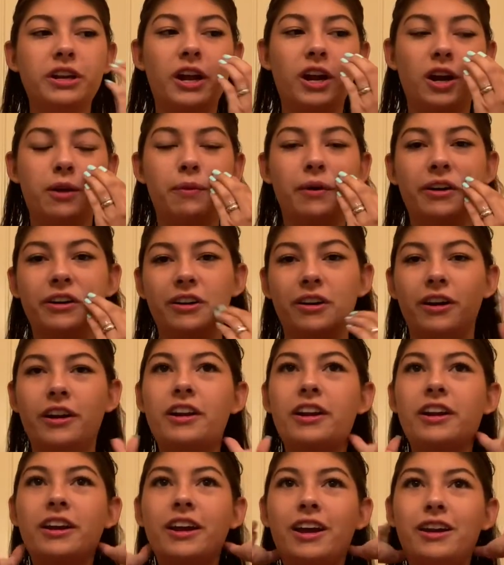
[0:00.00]
Harry Potter.
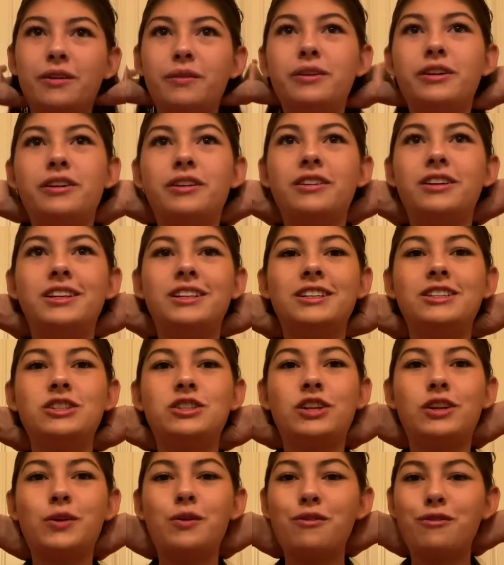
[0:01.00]
And I kinda wanna,
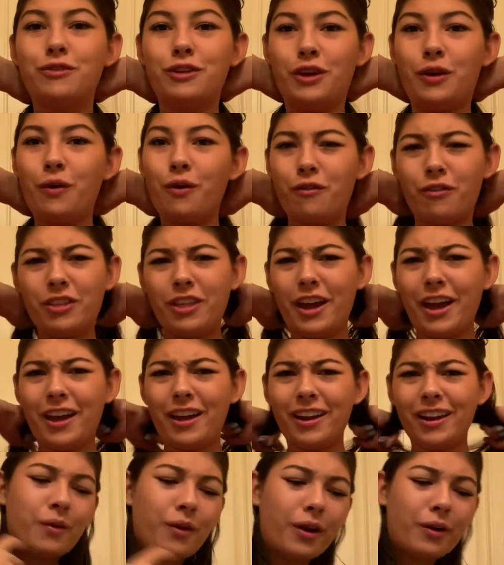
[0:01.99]
should I do a video over
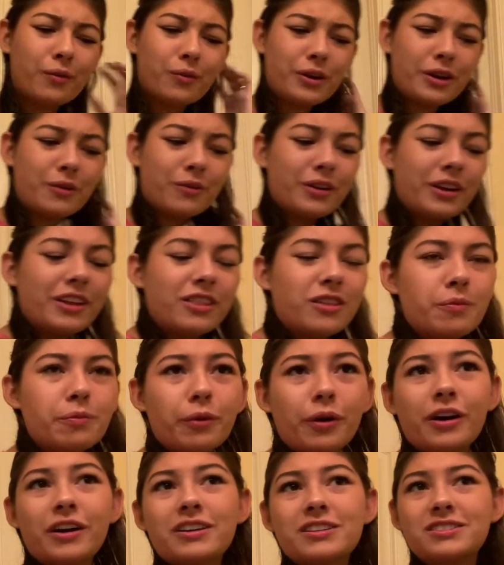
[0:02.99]
that? Where I reread the
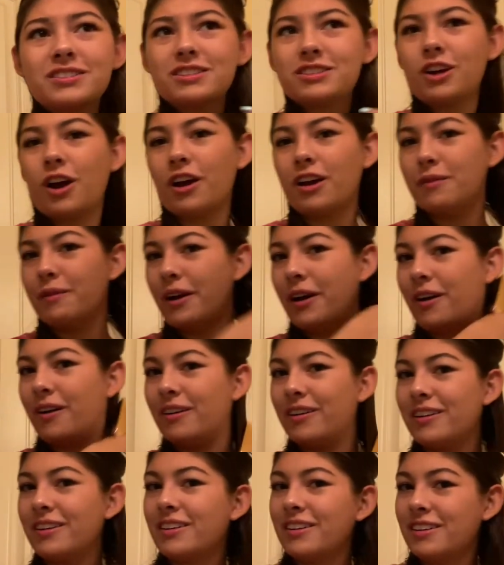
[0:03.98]
books and talk
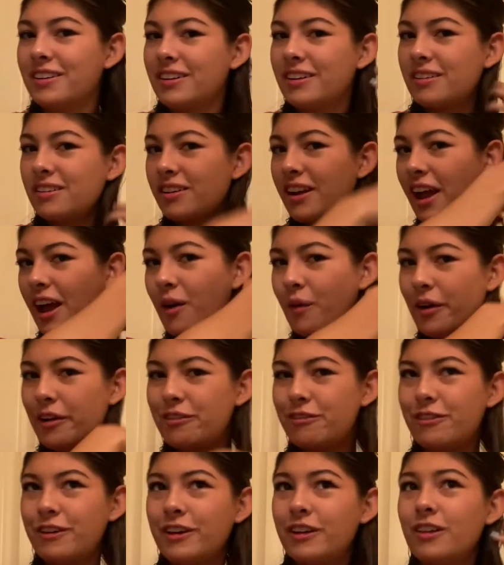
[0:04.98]
about how I
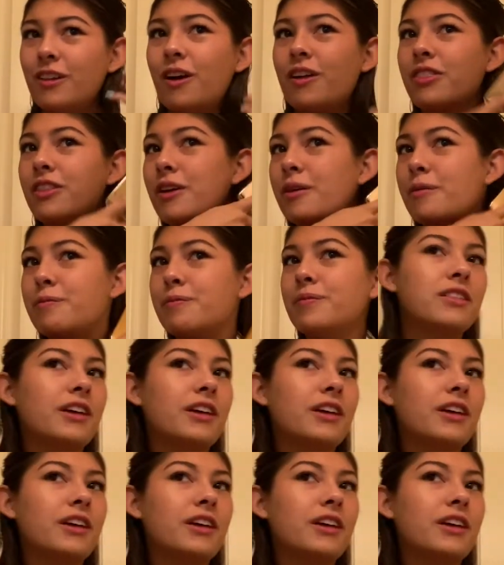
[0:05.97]
feel on them?